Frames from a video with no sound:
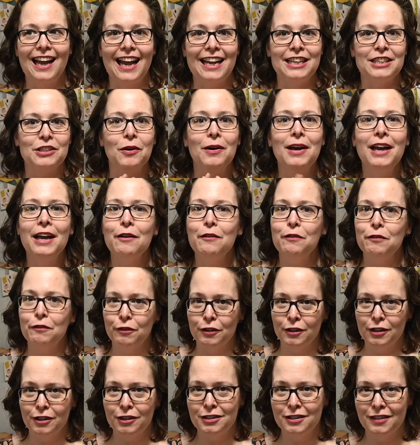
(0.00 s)
don't have
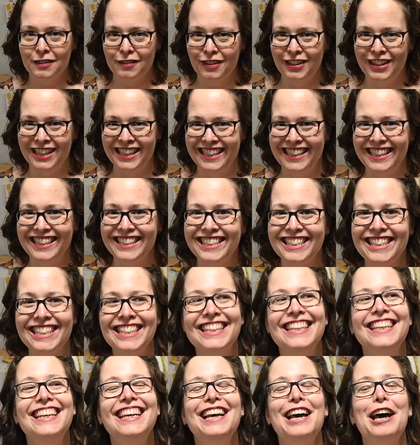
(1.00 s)
footage of this,
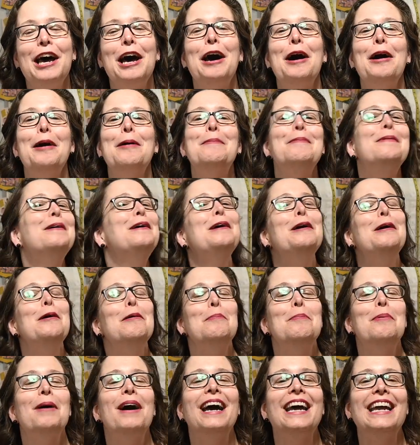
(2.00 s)

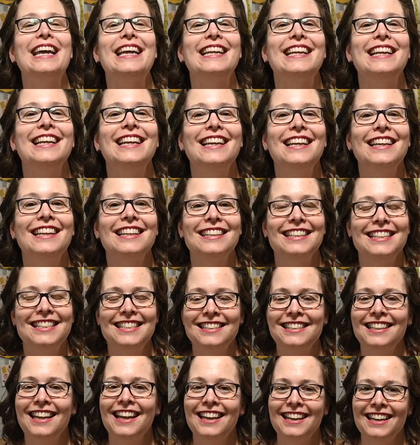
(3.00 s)
but
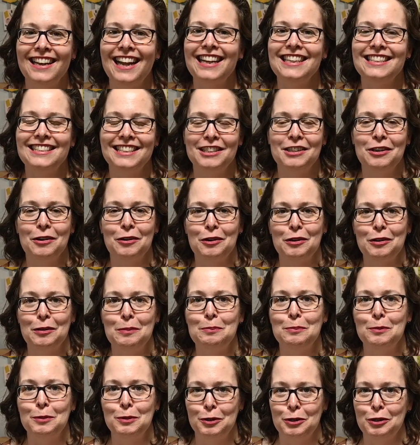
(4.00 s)
Lisa and I did go to the
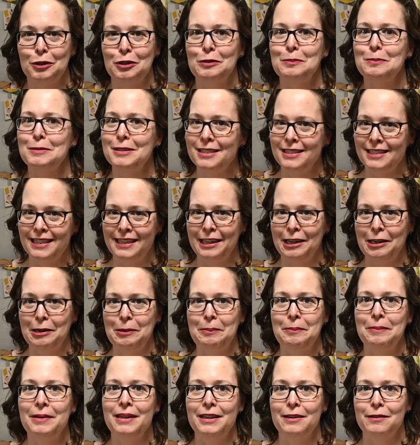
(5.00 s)
Mutter
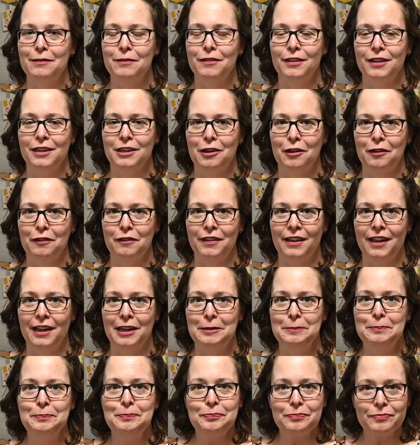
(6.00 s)
Museum in
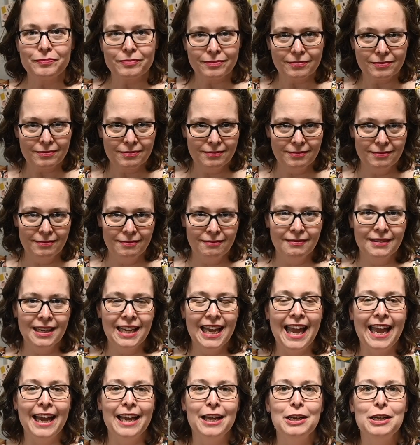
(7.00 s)
Philadelphia,
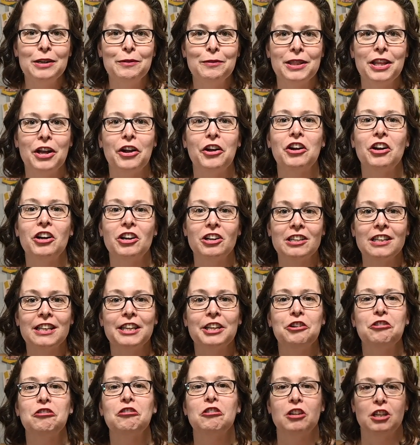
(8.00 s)
and there are
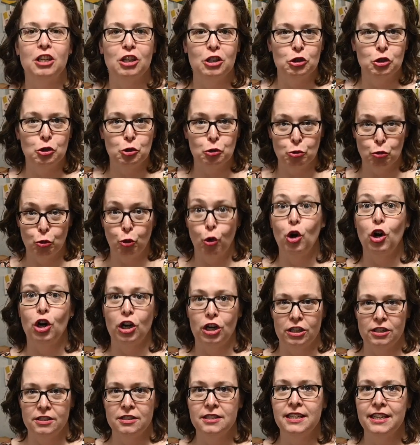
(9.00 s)
literal
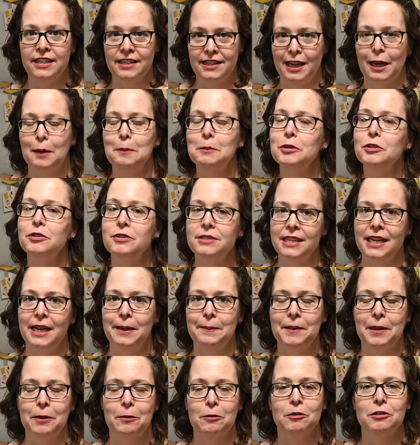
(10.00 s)
drawers in that
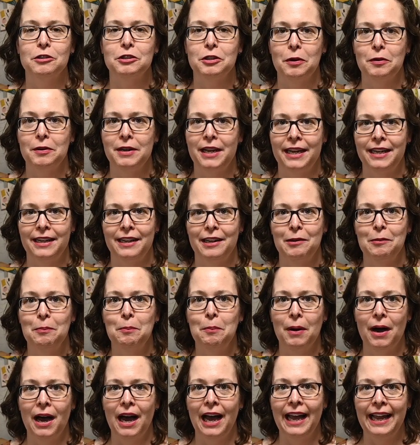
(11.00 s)
museum that were donated
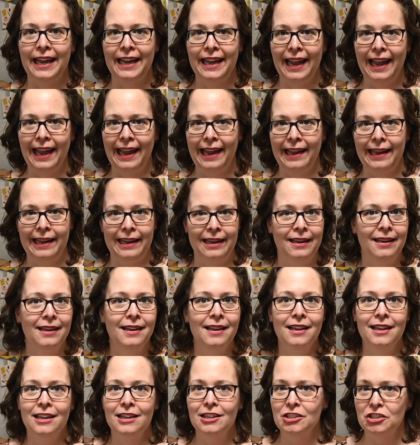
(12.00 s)
by a
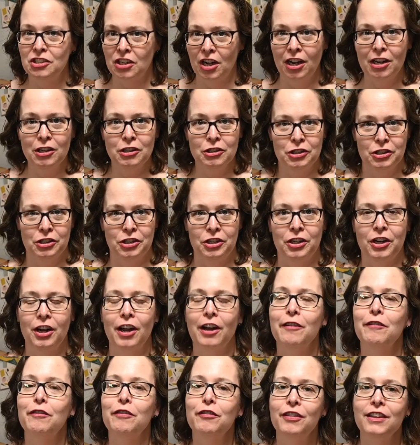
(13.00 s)
doctor
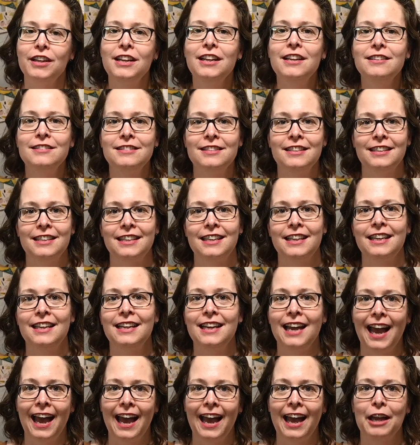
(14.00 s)
of things that he
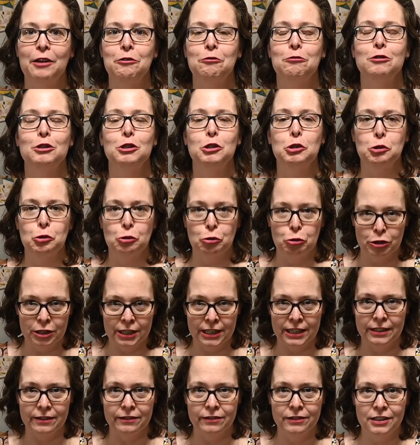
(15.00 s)
had
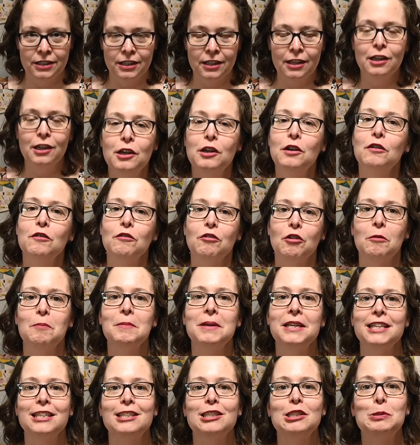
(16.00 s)
retrieved from
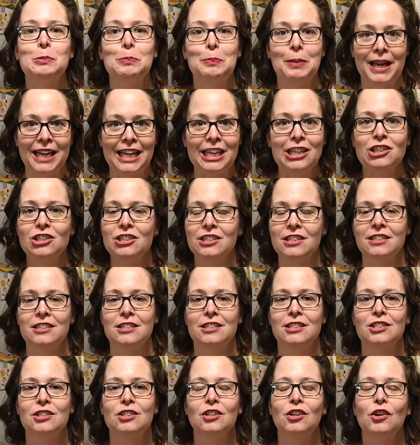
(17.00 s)
his
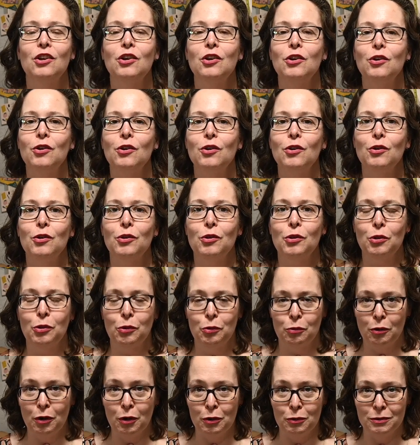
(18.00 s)
patients'
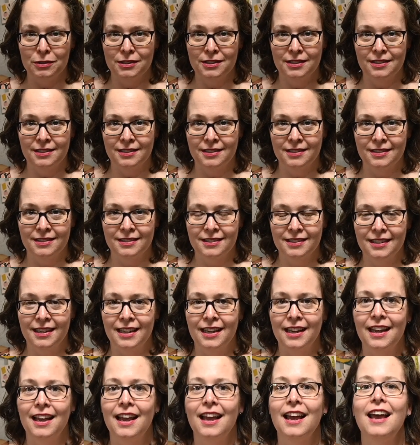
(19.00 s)
throats,
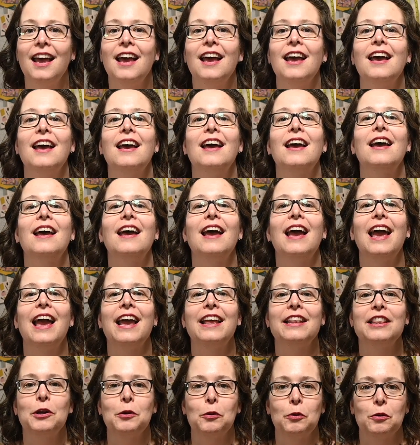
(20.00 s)

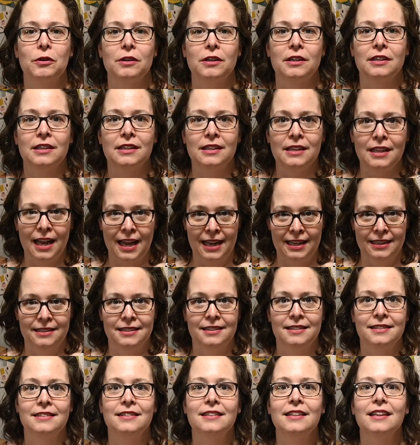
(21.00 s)
and there were
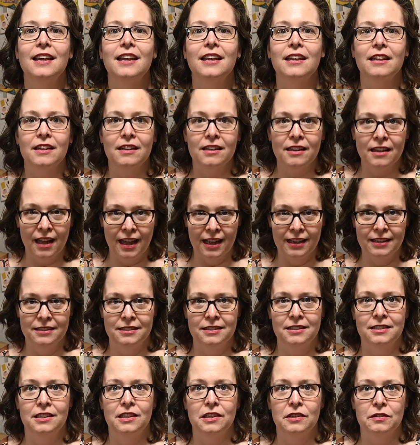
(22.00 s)
lots and
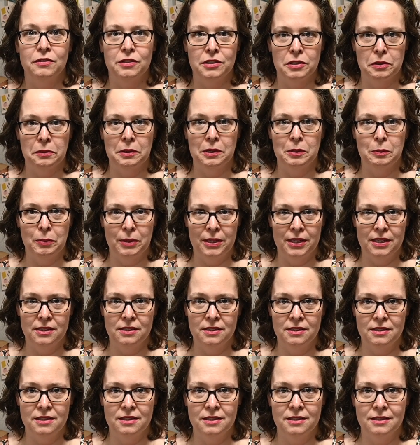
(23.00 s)
lots of sewing
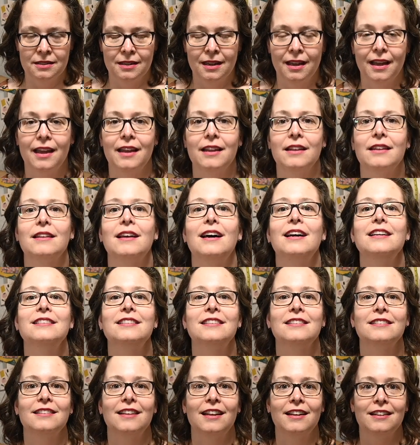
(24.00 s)
pins and lots
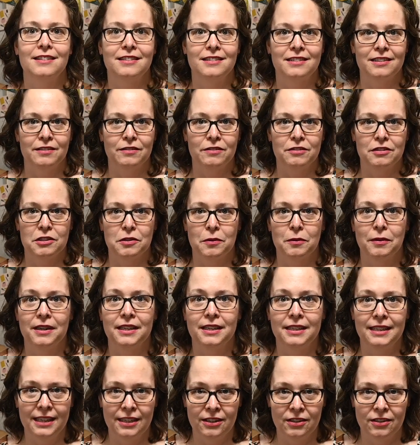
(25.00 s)
of
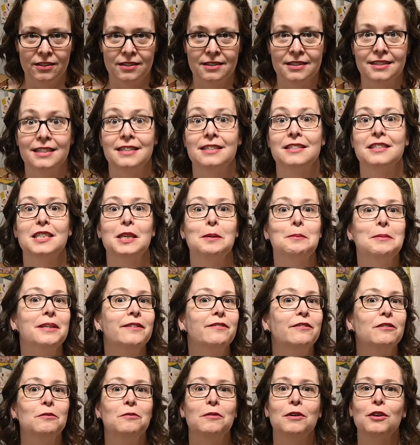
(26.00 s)
sewing needles, and some
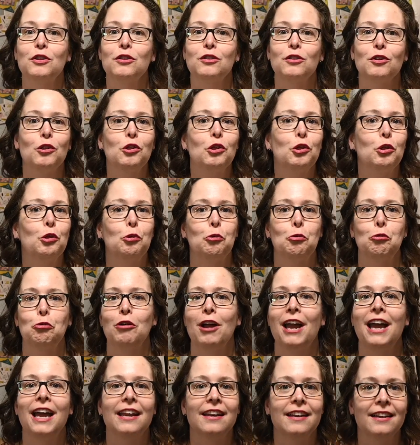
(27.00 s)
even with the
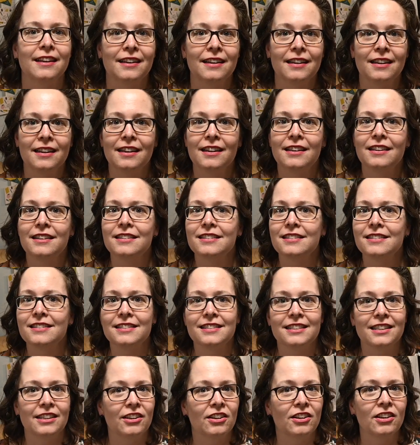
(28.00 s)
thread
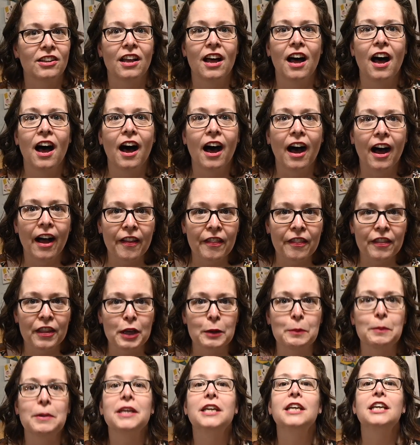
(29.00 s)
still on them.